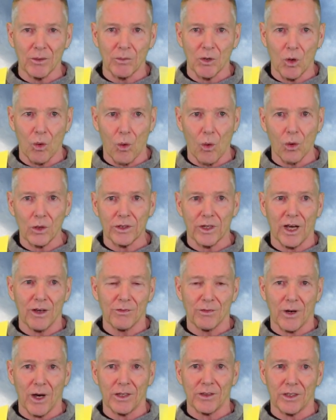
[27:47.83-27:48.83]
them cold i
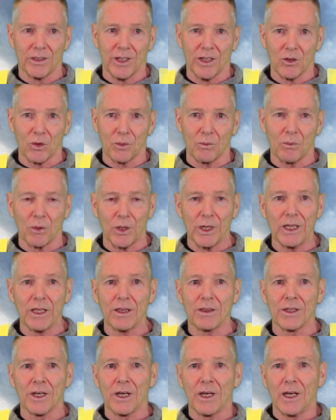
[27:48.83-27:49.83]
find that they don't
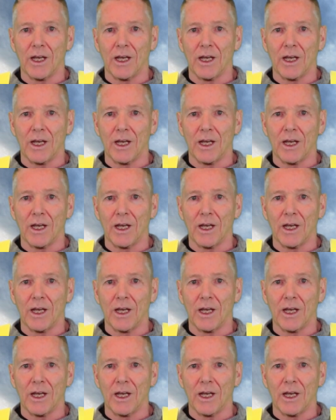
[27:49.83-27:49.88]
breathe